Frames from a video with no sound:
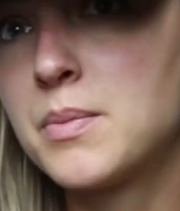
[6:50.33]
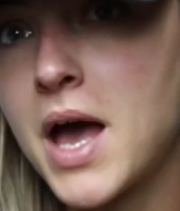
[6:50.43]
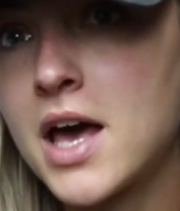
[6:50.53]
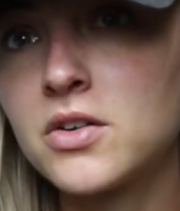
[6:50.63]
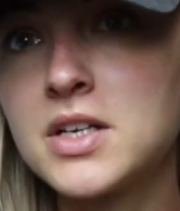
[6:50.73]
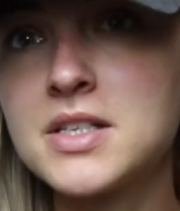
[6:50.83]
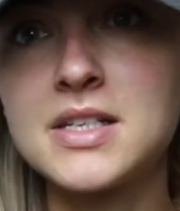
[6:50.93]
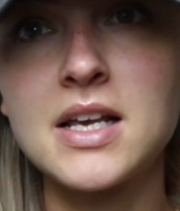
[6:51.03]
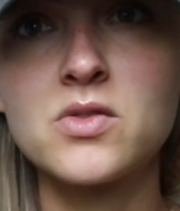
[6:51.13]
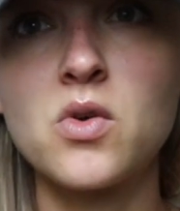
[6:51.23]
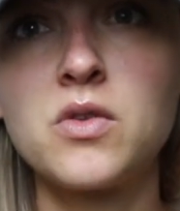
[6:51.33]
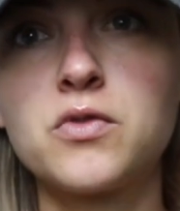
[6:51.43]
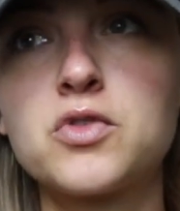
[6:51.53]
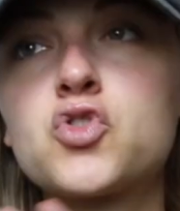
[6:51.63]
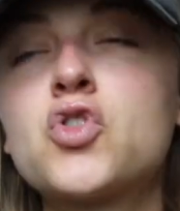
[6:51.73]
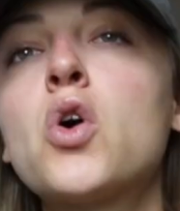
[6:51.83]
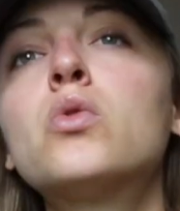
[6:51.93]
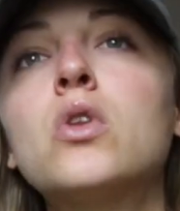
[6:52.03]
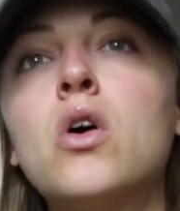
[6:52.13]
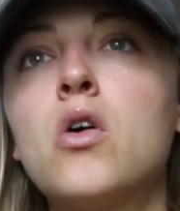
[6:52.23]
The battery stays on for
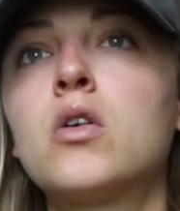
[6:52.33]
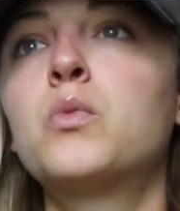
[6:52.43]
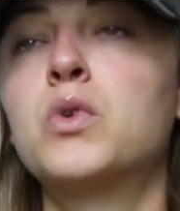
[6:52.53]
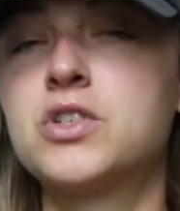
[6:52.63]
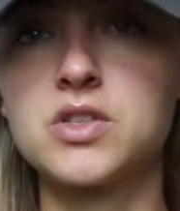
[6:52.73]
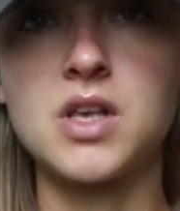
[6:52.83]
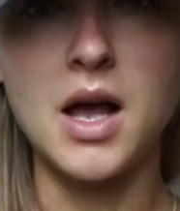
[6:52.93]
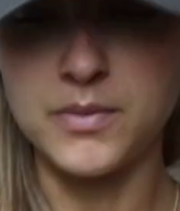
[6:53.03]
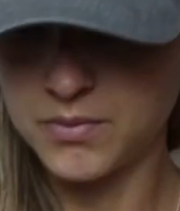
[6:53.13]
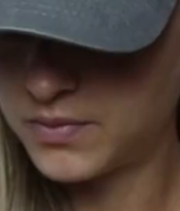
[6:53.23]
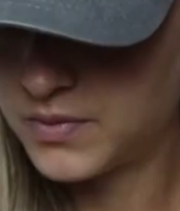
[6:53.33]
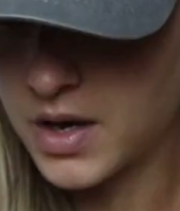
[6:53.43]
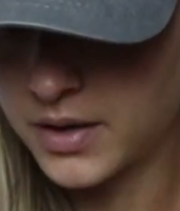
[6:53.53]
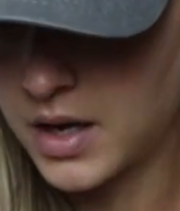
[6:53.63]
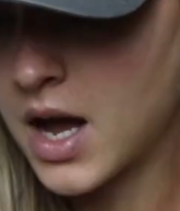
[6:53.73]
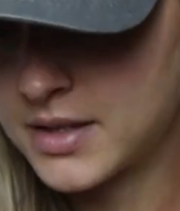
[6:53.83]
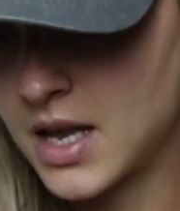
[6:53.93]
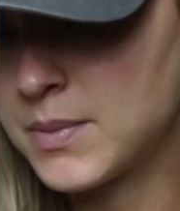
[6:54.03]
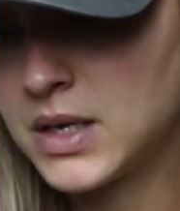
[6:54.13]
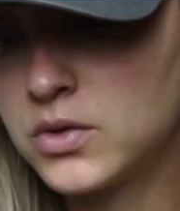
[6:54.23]
so long, which is a, a
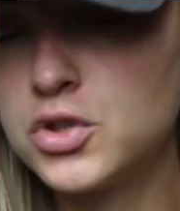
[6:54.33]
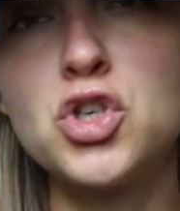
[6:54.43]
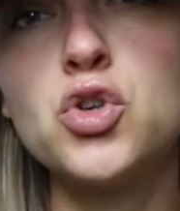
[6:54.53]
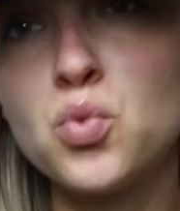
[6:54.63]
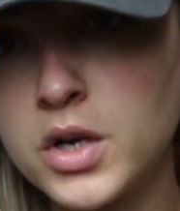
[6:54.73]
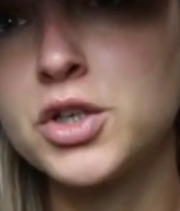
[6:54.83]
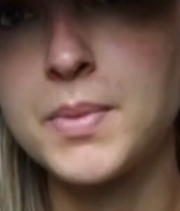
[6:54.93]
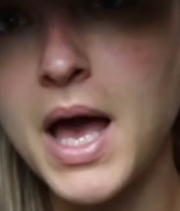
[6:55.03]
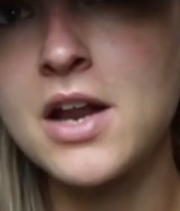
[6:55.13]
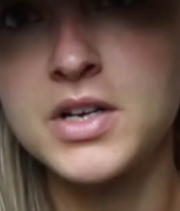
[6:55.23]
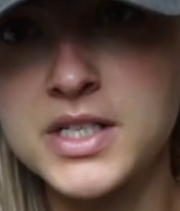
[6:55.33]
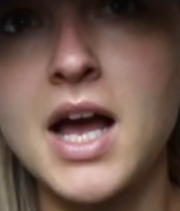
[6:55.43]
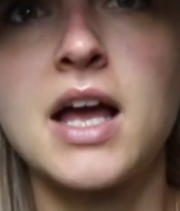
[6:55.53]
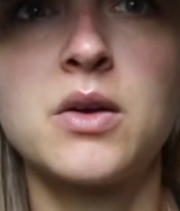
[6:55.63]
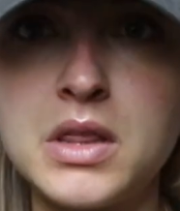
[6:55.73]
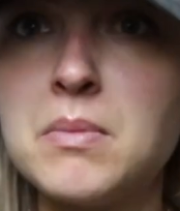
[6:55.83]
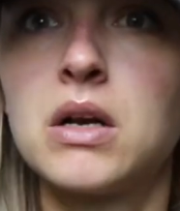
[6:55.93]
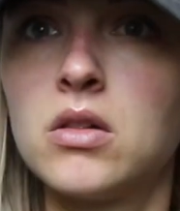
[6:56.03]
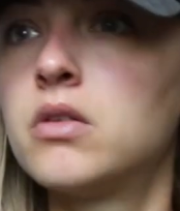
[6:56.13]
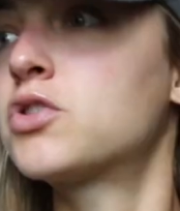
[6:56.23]
I mean, do you want your battery dying in the
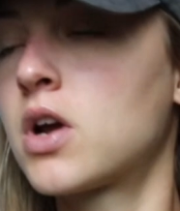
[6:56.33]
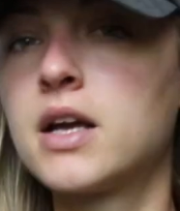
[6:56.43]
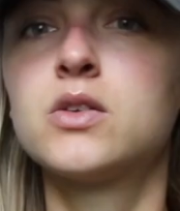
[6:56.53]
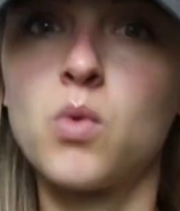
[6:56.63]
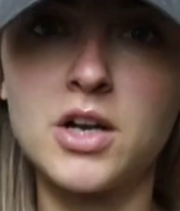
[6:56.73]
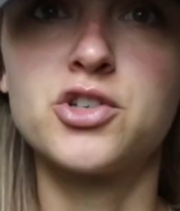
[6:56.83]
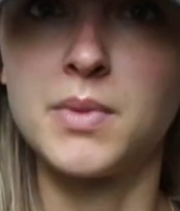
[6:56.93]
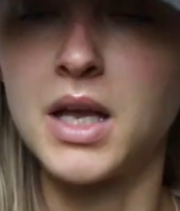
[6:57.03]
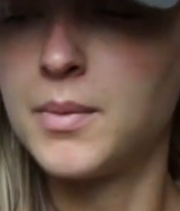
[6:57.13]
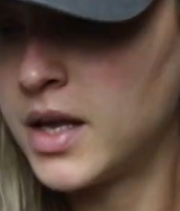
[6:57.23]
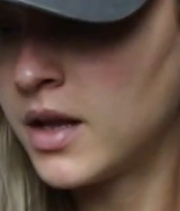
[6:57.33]
middle of trying to watch your baby?